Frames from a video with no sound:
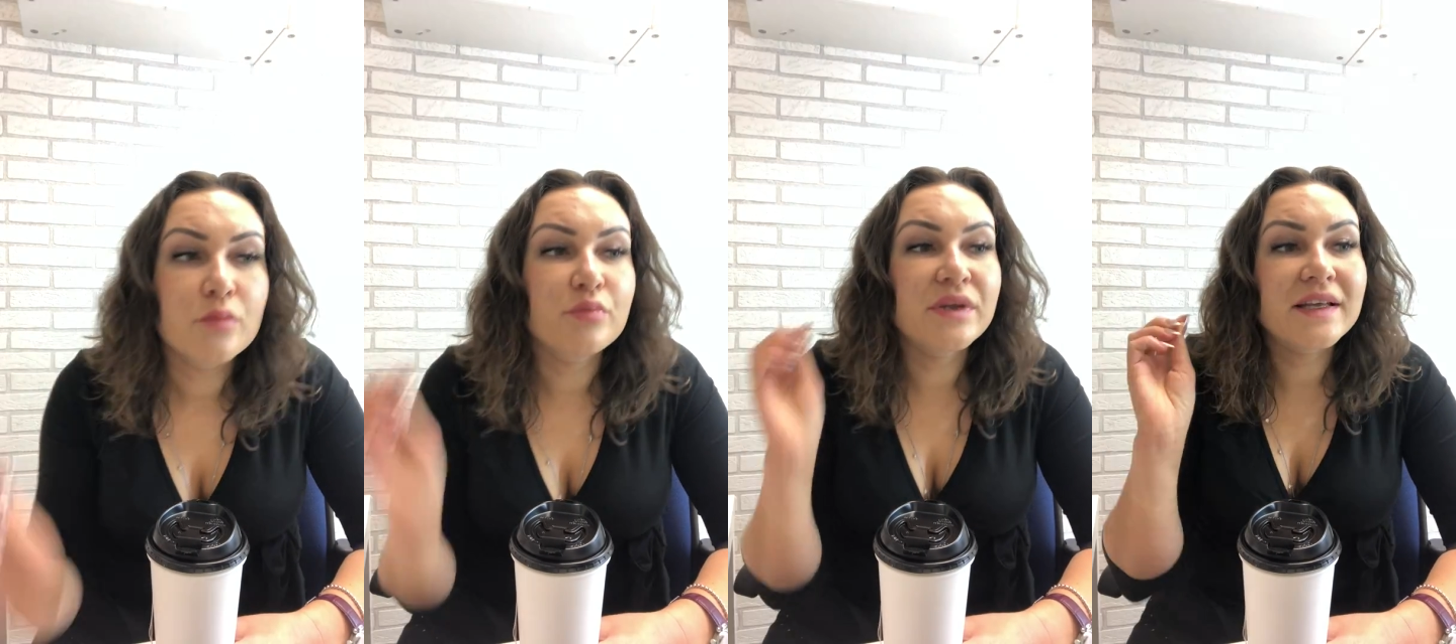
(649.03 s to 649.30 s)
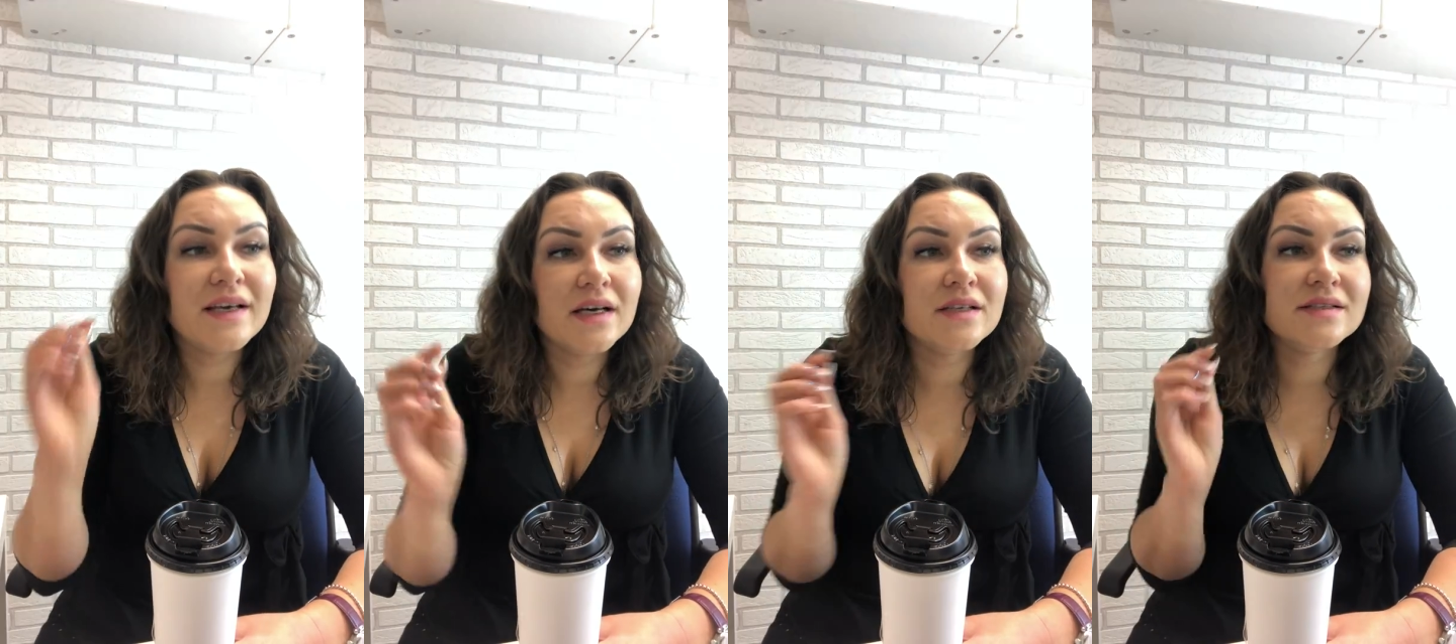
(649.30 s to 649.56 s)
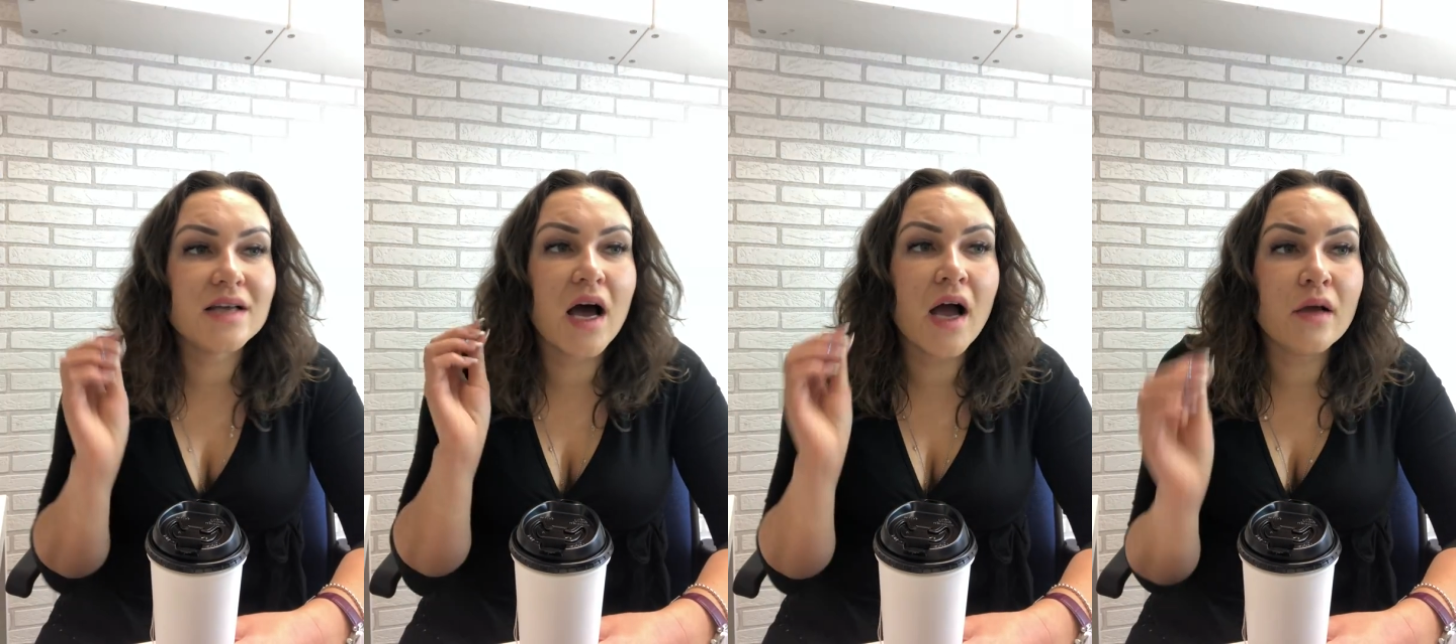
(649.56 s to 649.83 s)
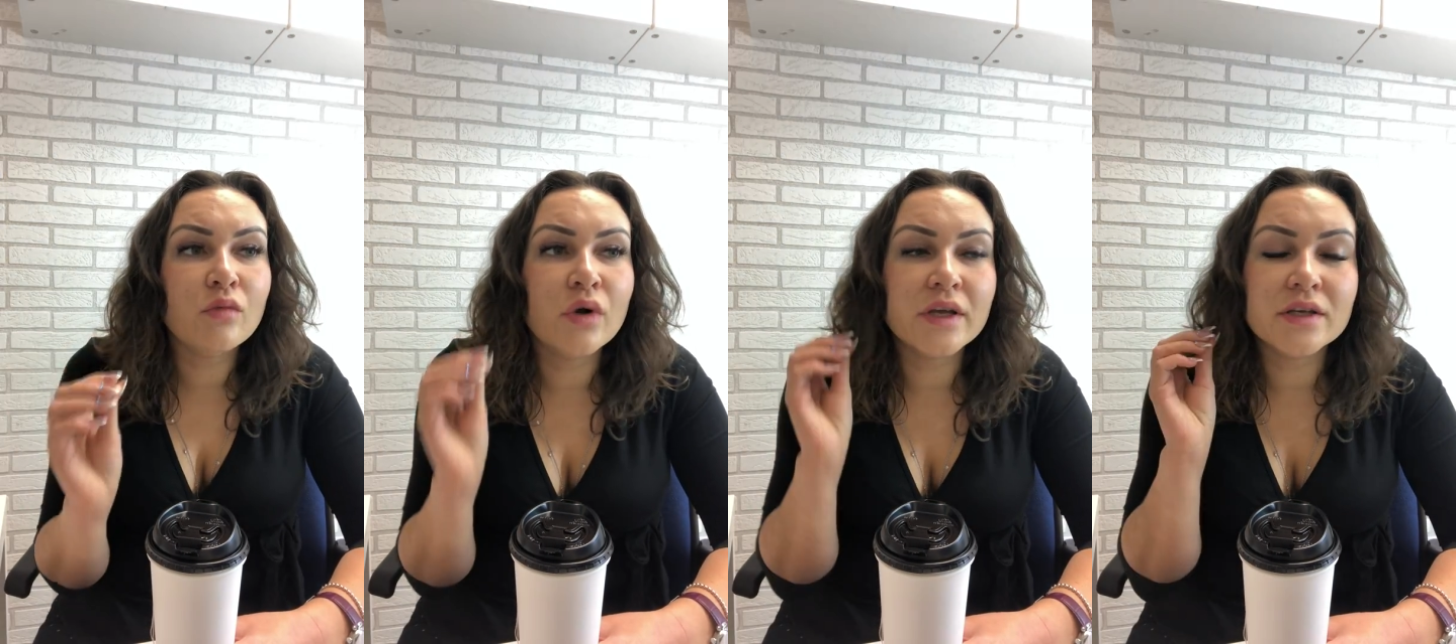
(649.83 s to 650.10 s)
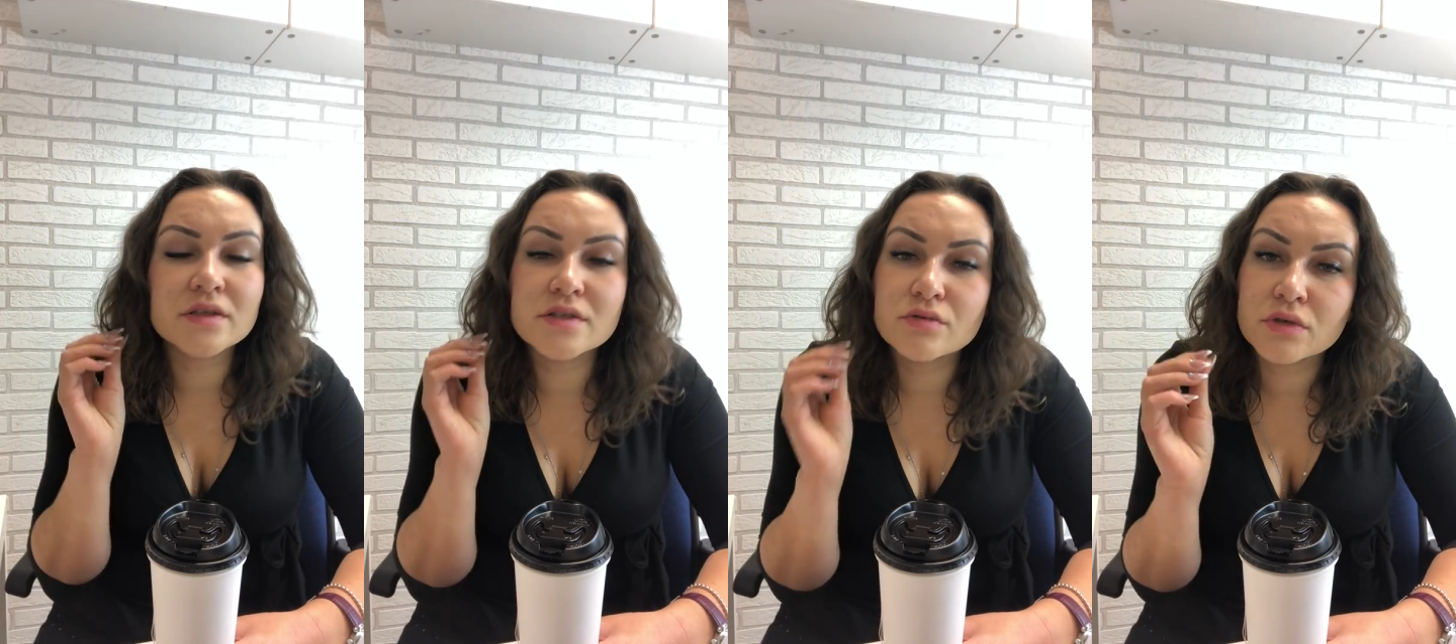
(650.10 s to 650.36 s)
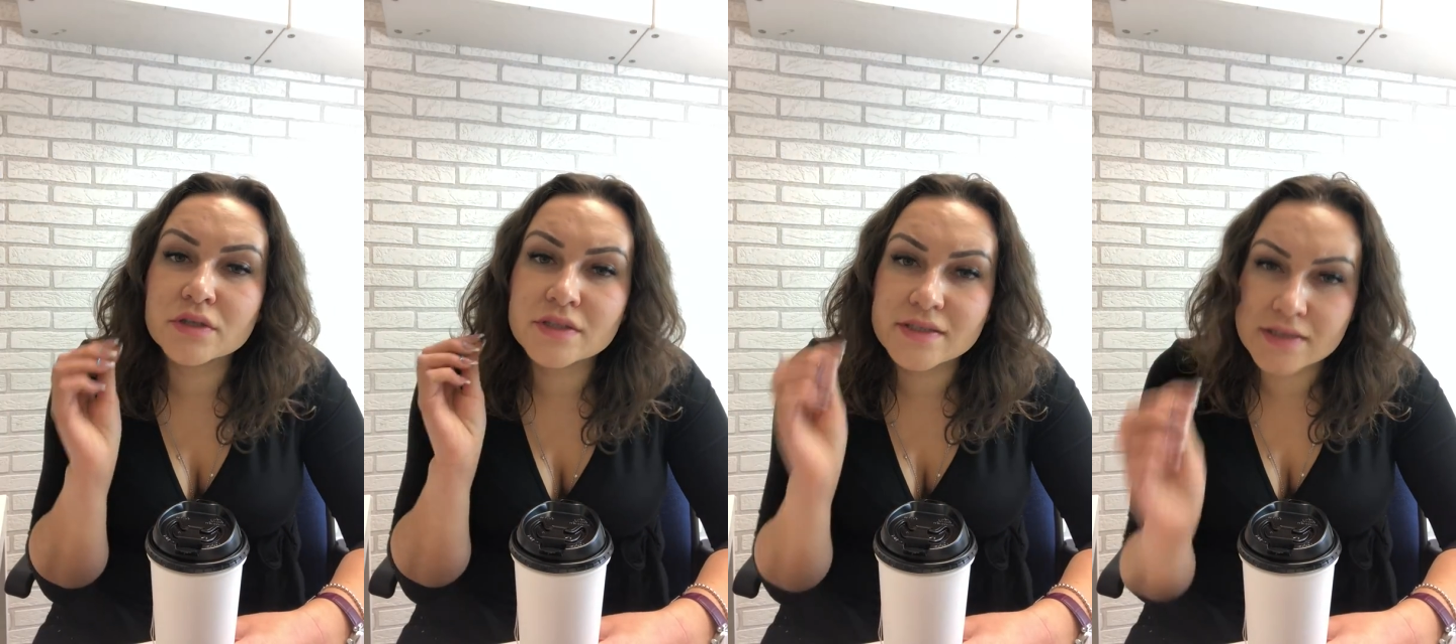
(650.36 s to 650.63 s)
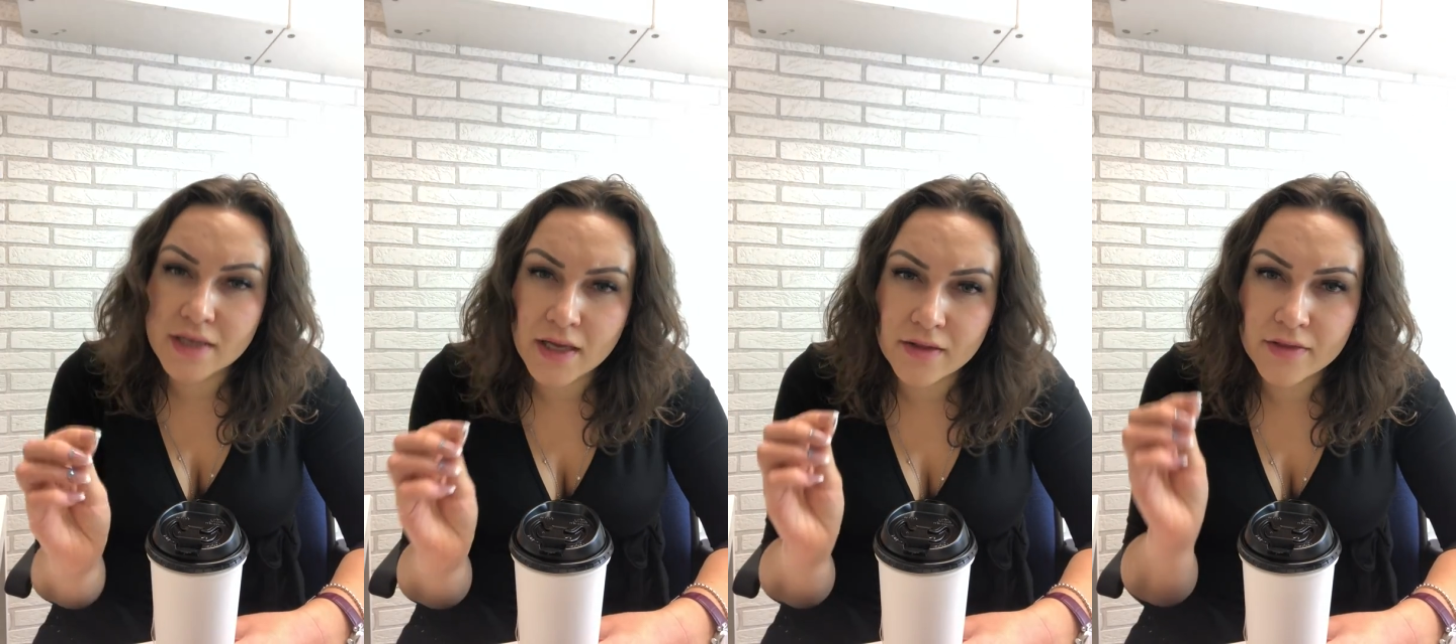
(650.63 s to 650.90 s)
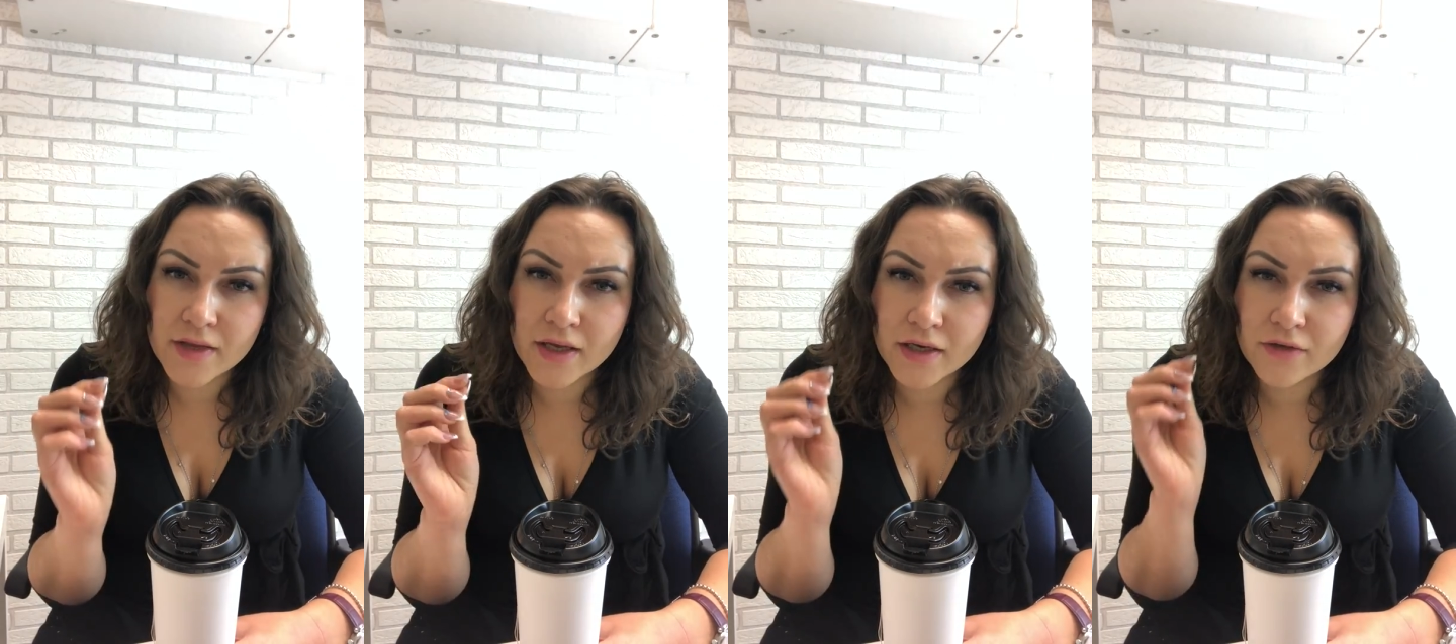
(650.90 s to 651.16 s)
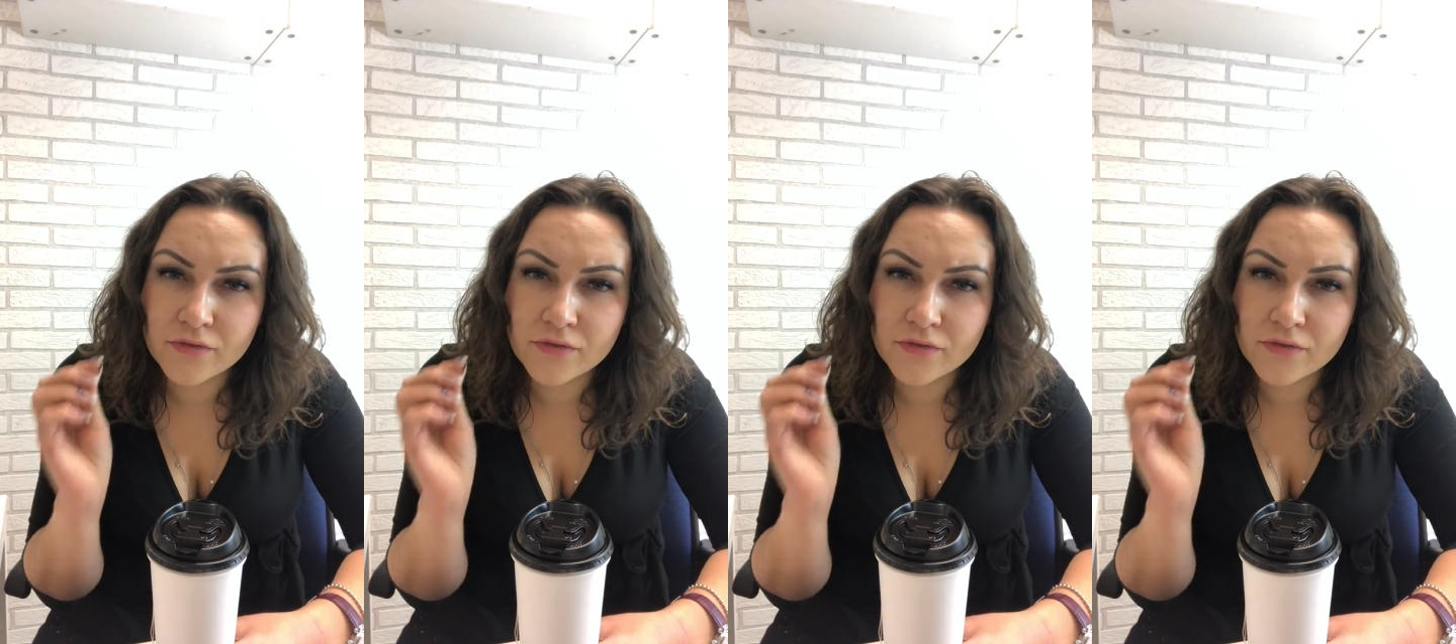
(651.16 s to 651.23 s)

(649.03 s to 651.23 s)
because I want you to understand that